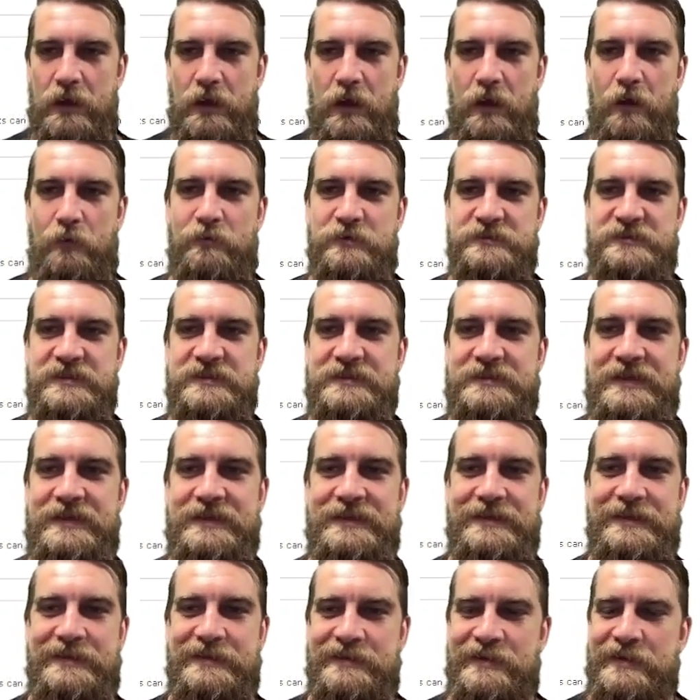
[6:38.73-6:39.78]
I wasn't
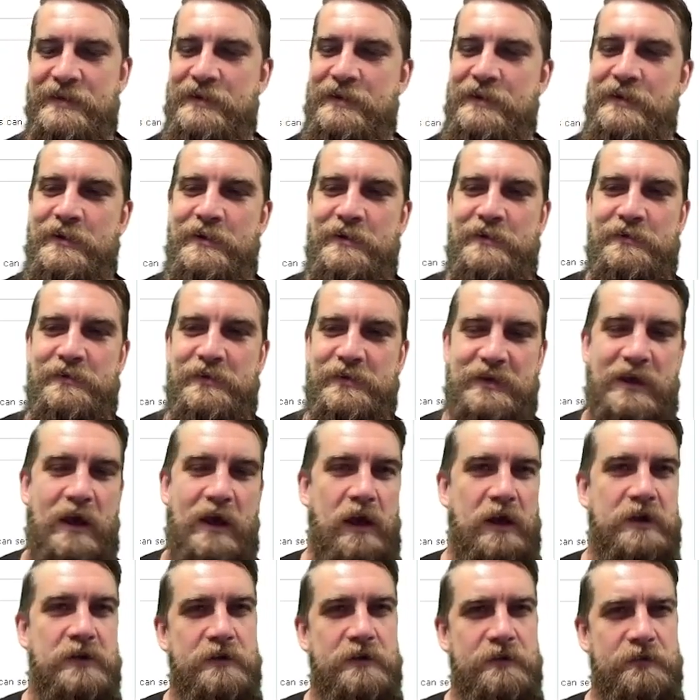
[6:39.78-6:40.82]
getting the
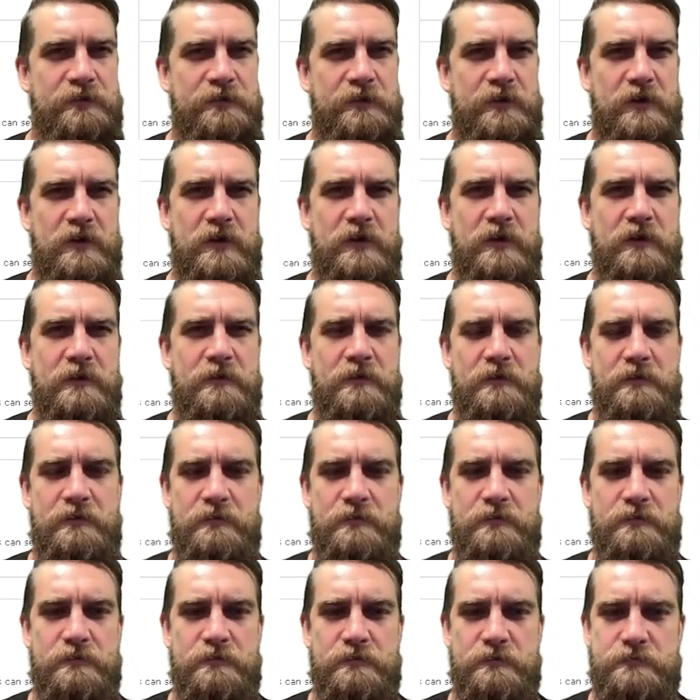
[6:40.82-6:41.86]
kind of
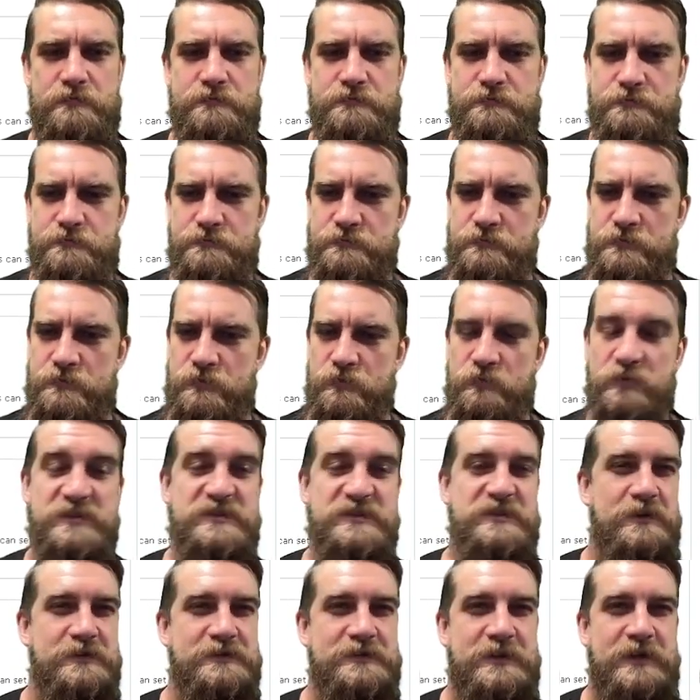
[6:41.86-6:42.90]

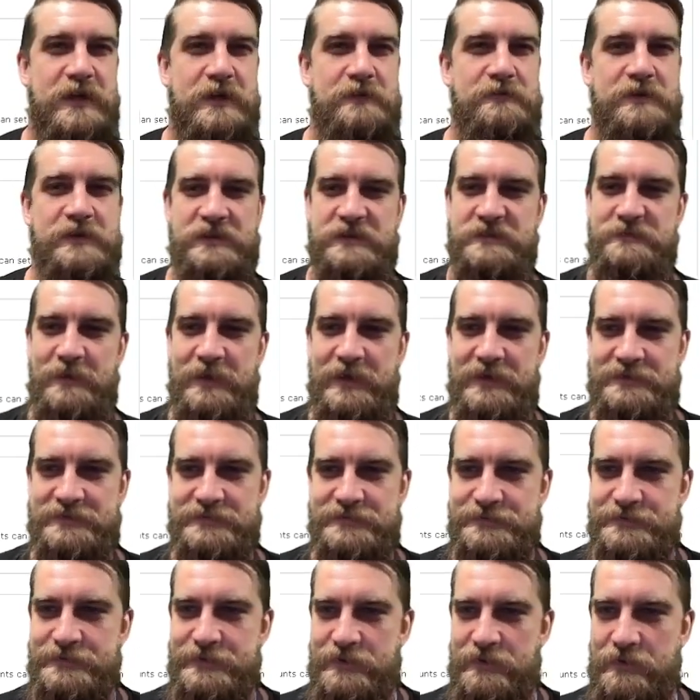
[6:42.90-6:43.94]
results that I would
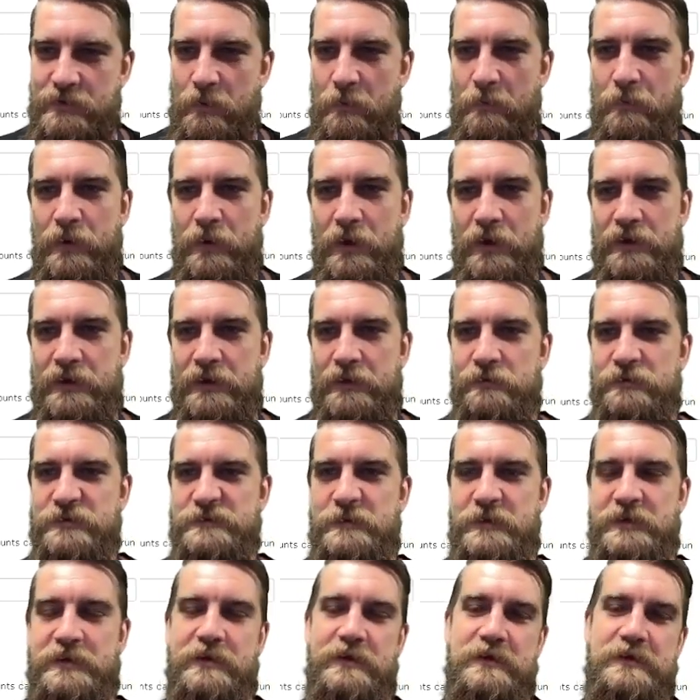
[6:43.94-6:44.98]
expect, but it was
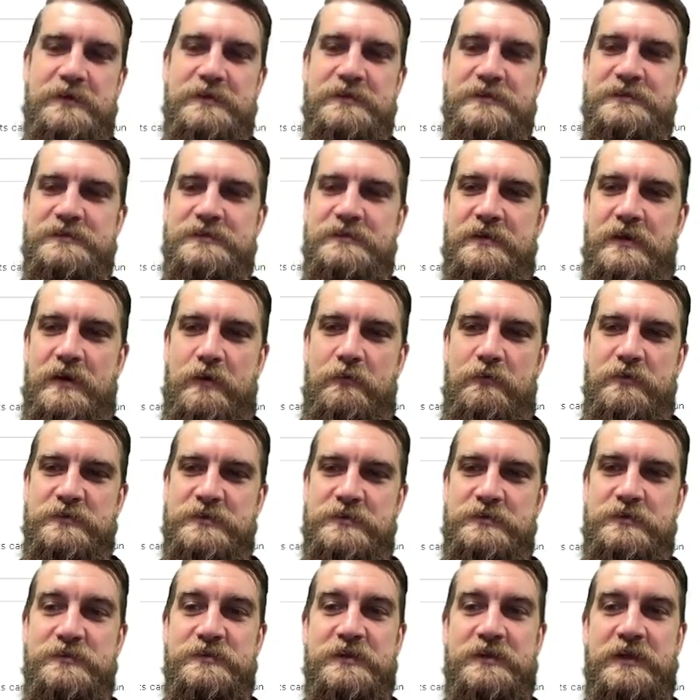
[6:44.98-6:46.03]
because I
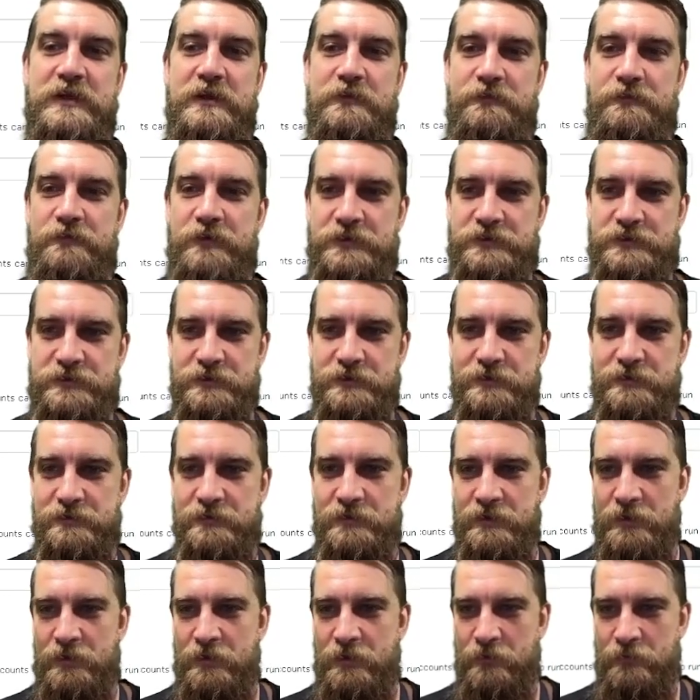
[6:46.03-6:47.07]
wasn't using the
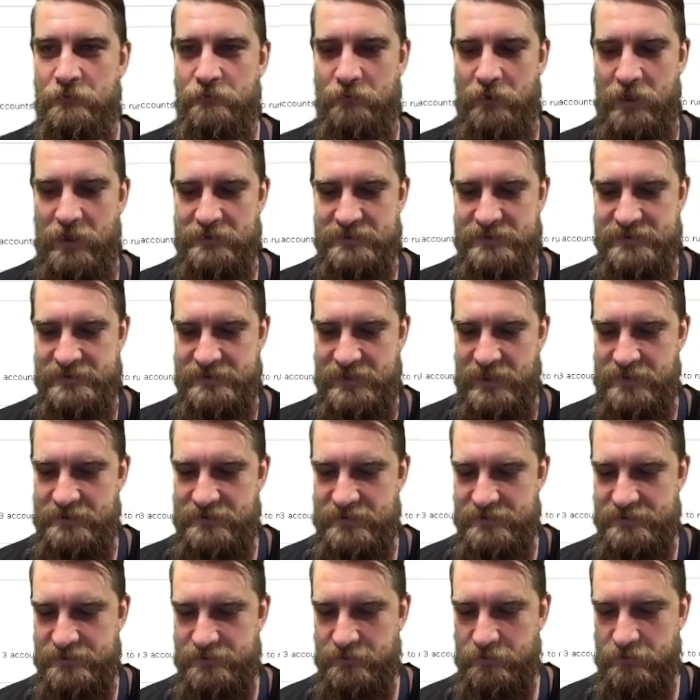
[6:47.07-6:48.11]
official Ron
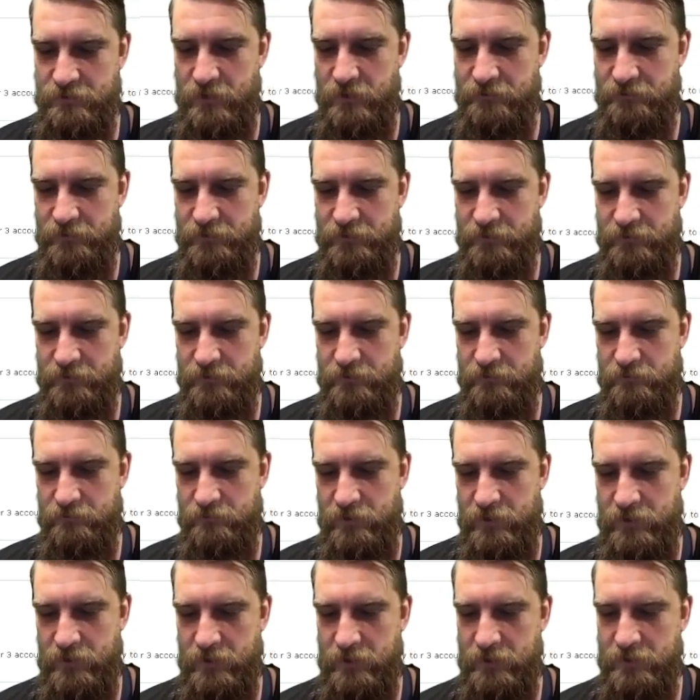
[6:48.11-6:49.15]
DeSantis. So Governor
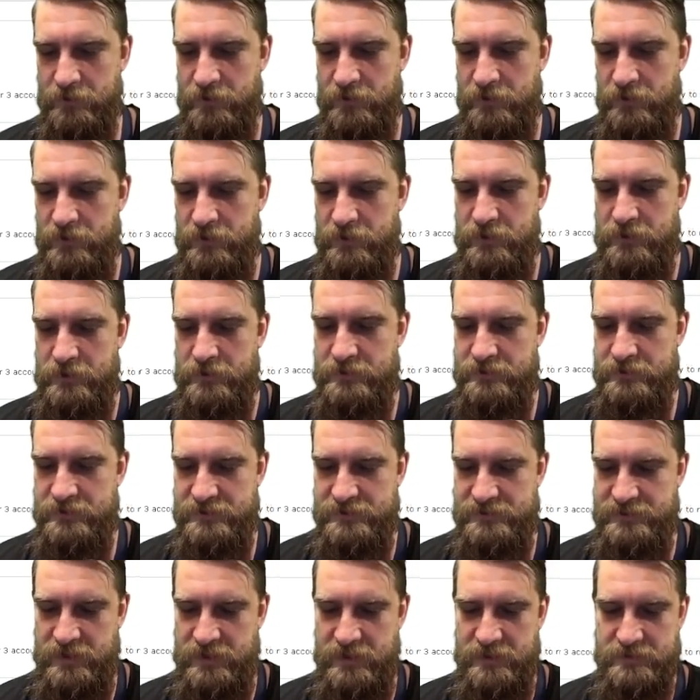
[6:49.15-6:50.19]
Ron
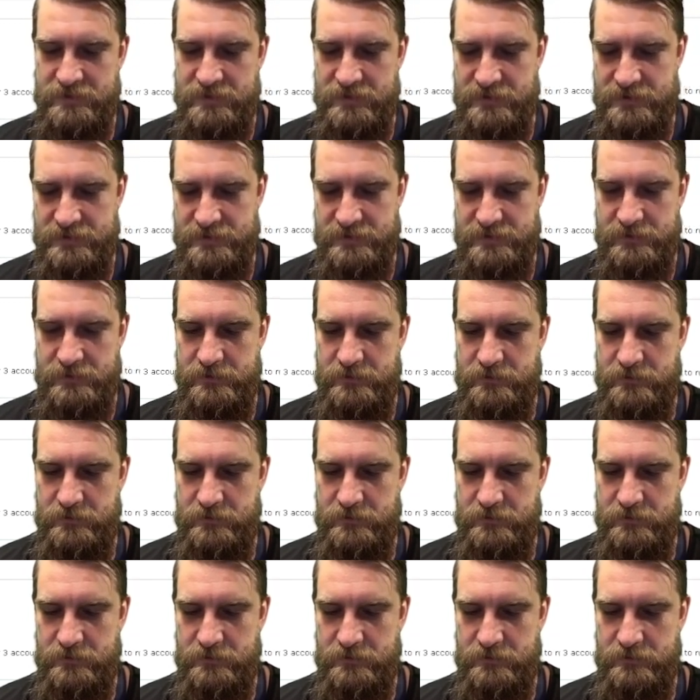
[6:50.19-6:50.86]
DeSantis.